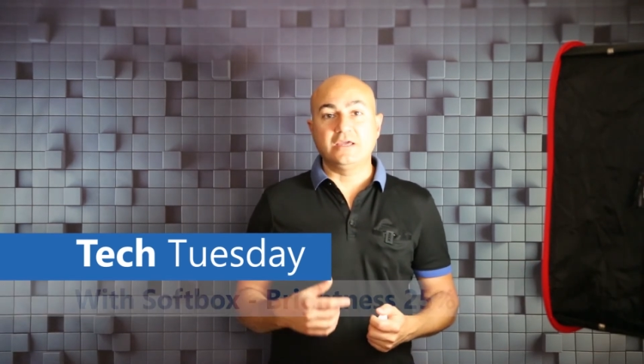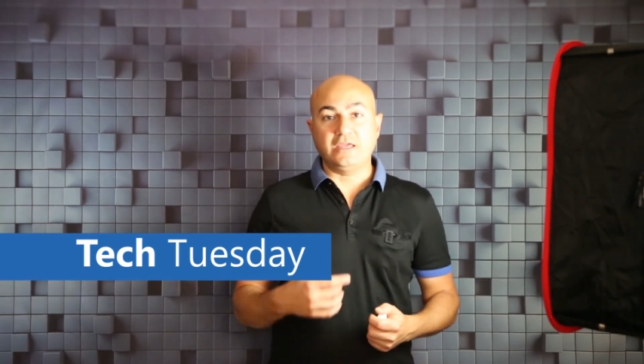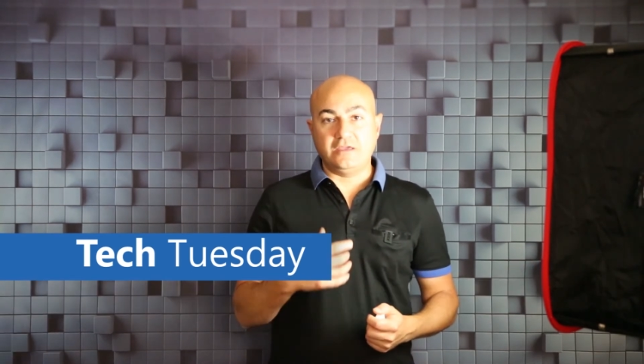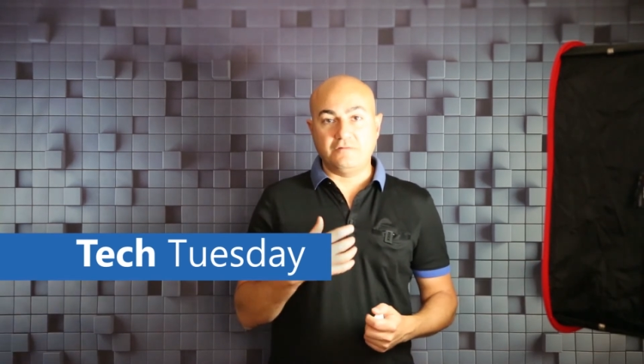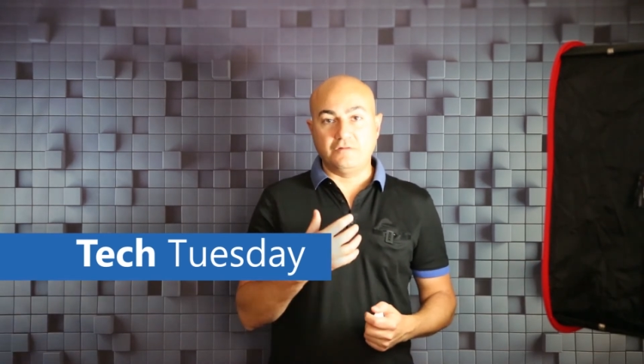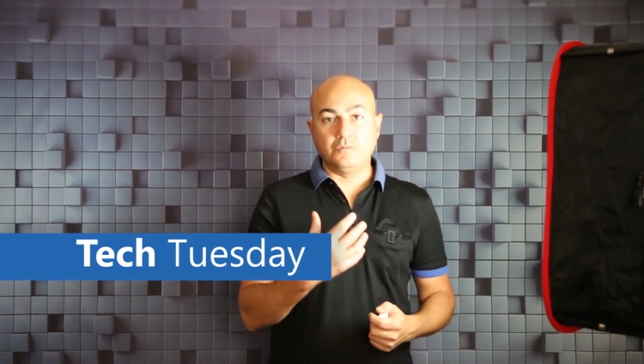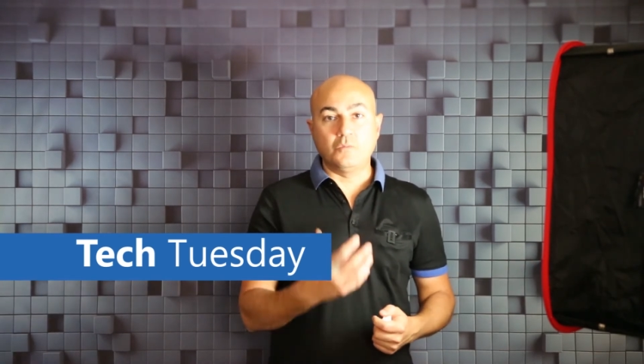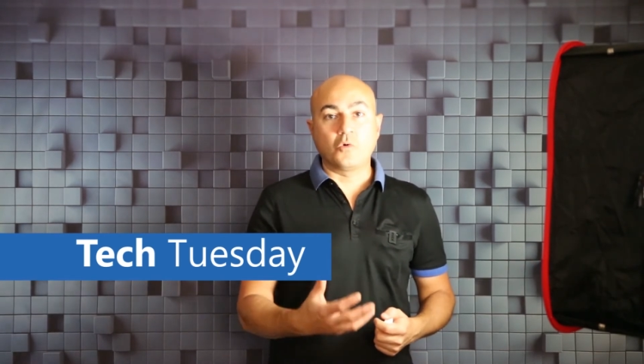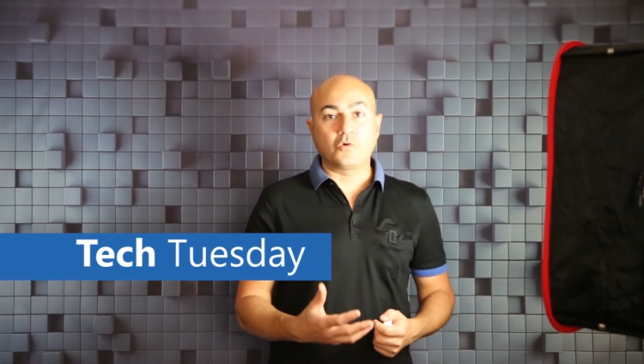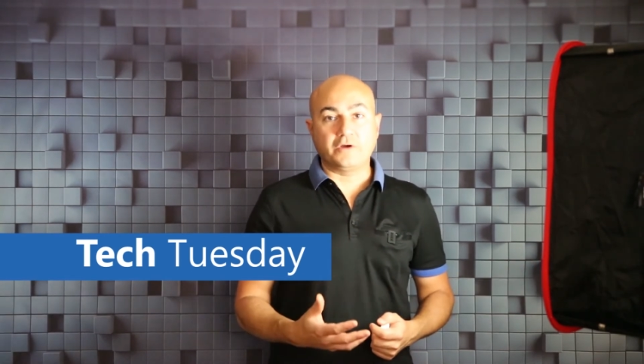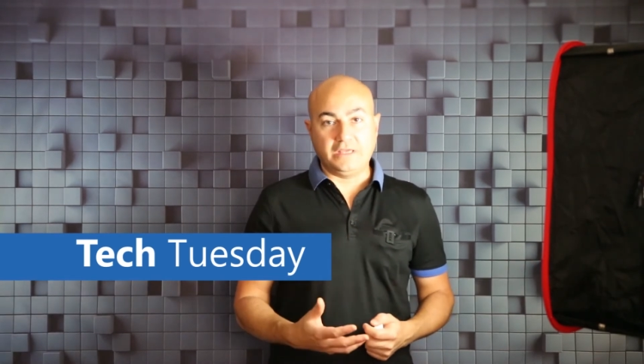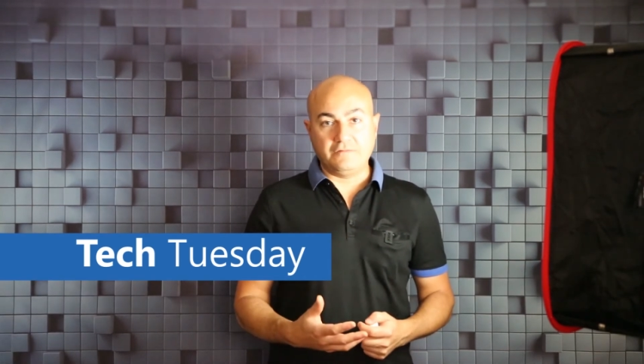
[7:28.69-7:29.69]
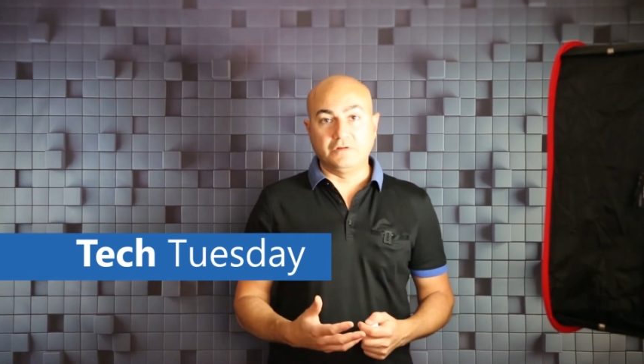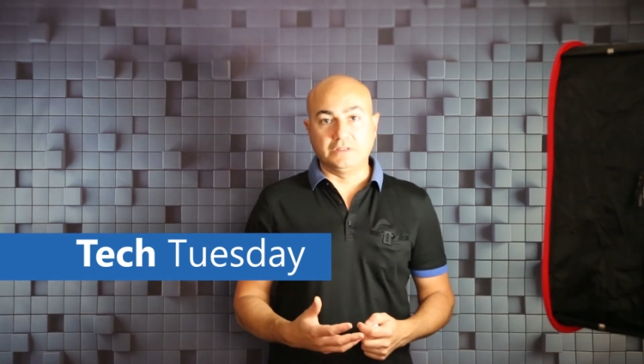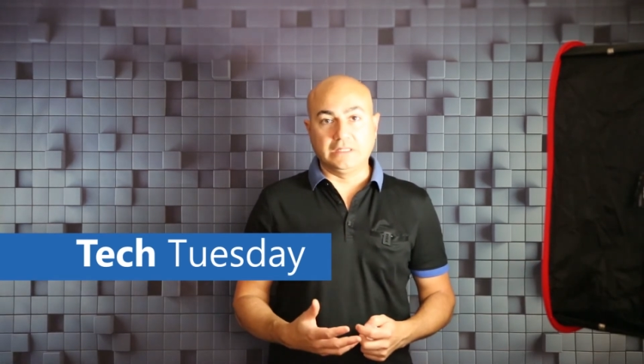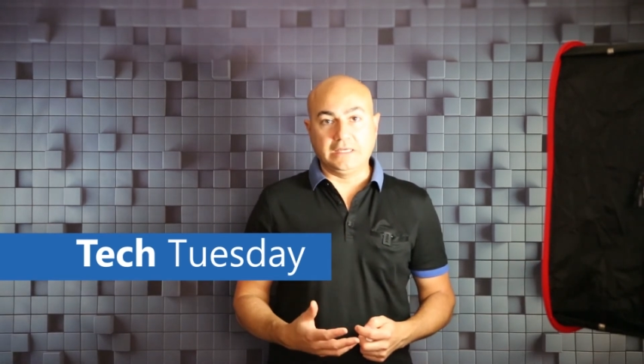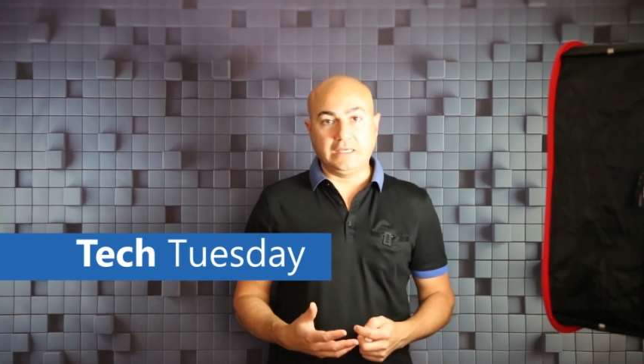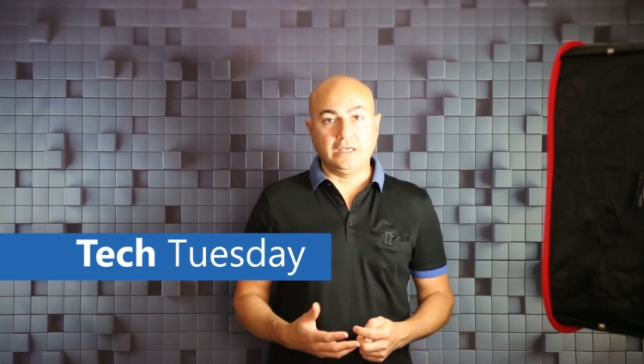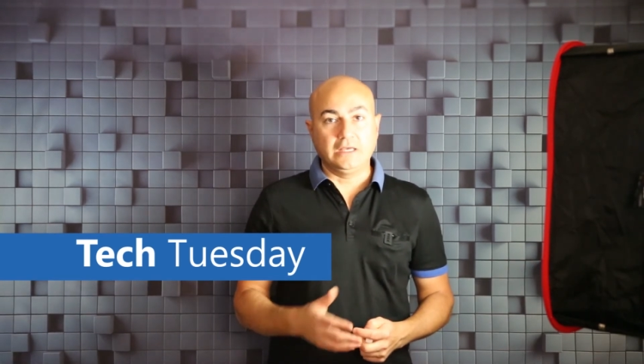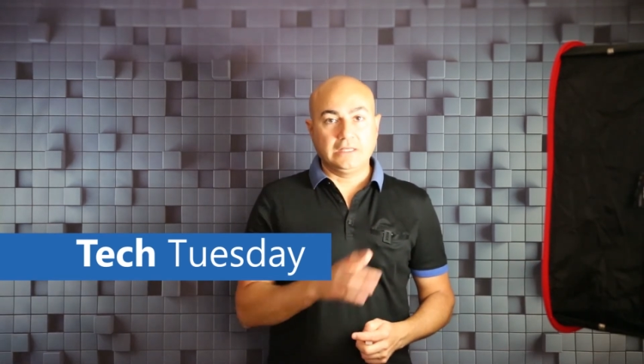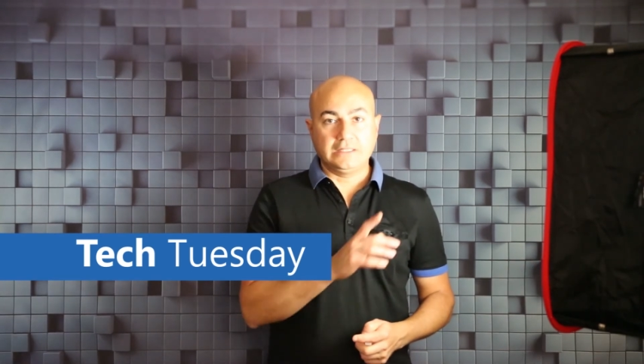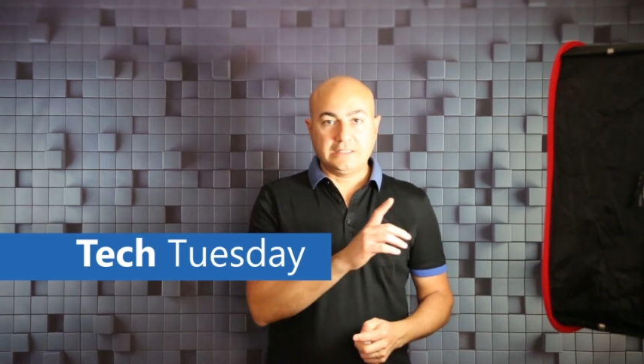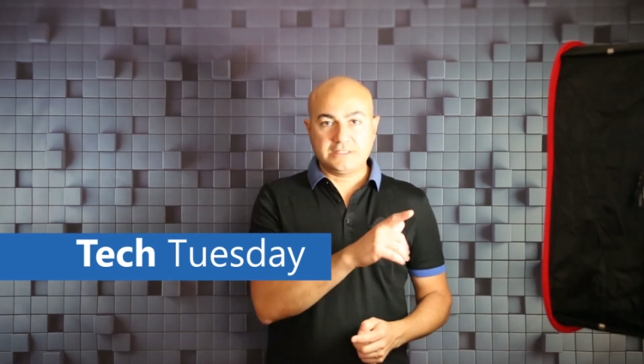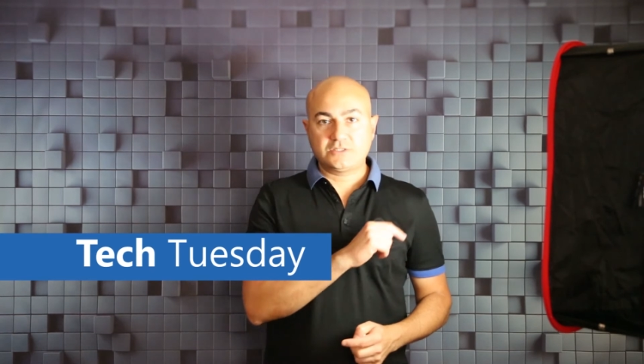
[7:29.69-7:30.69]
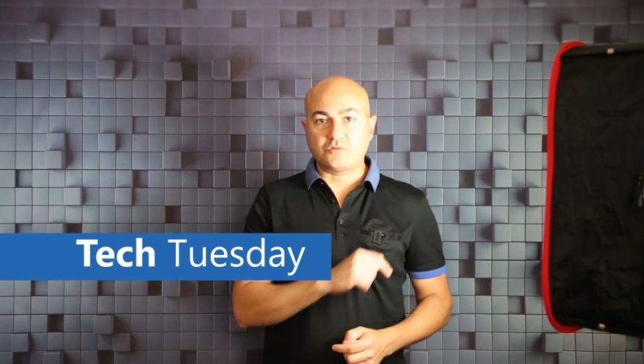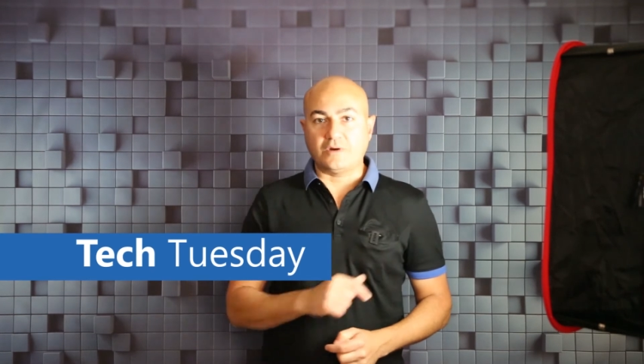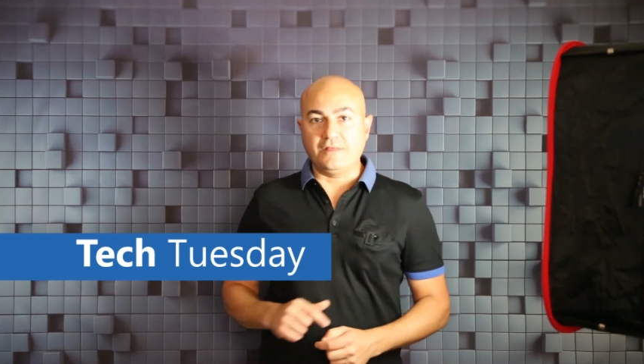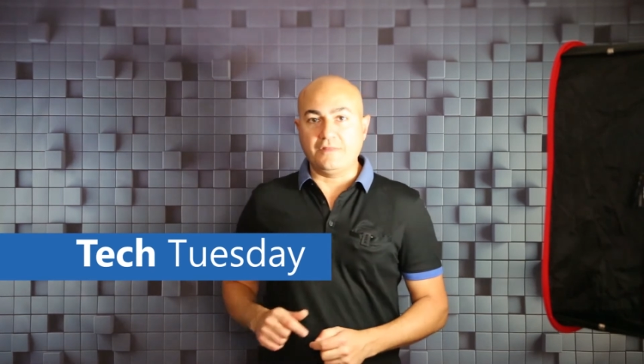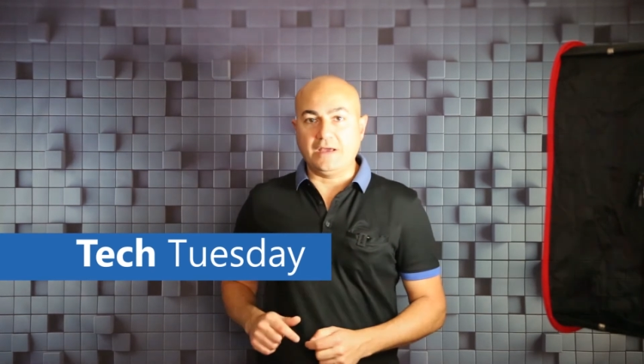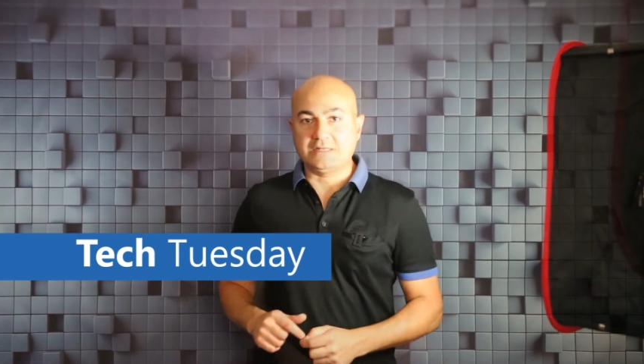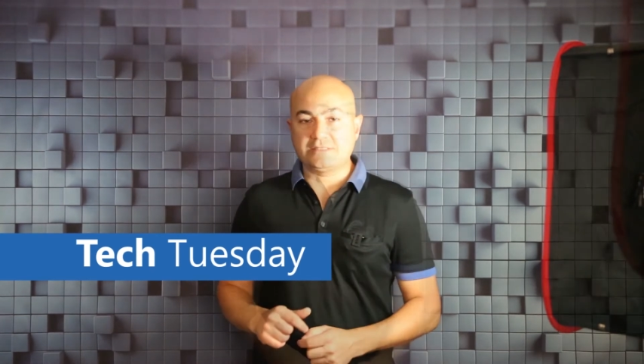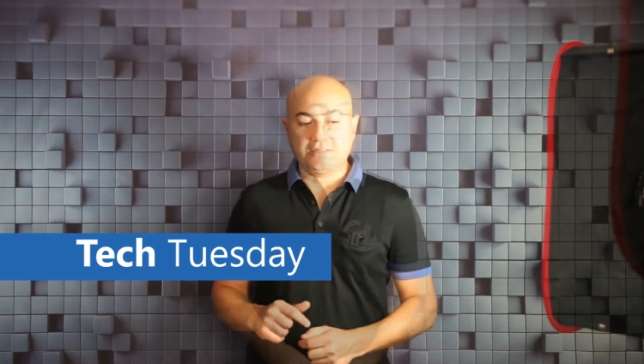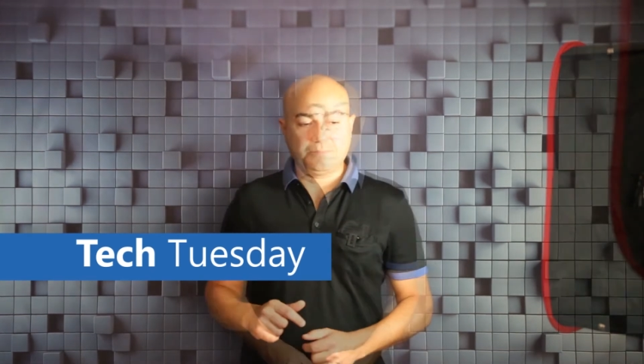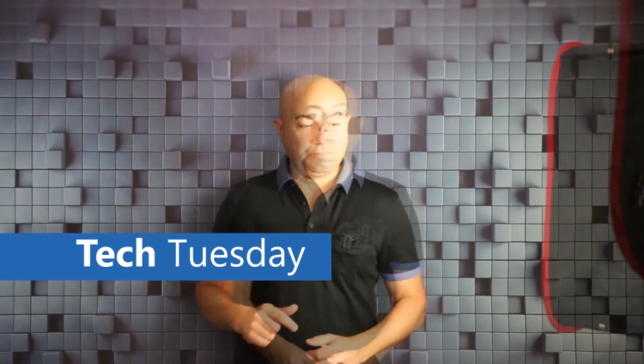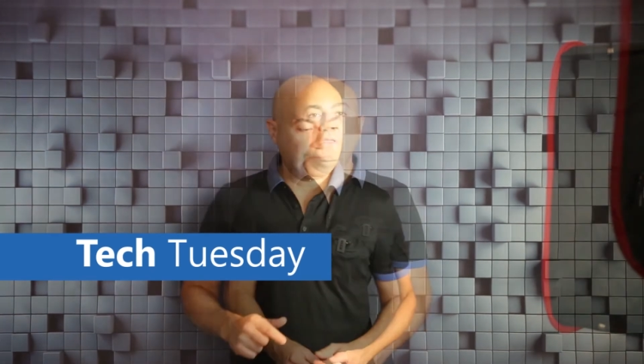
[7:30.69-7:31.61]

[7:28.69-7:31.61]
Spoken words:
even more evenly. Let's try that.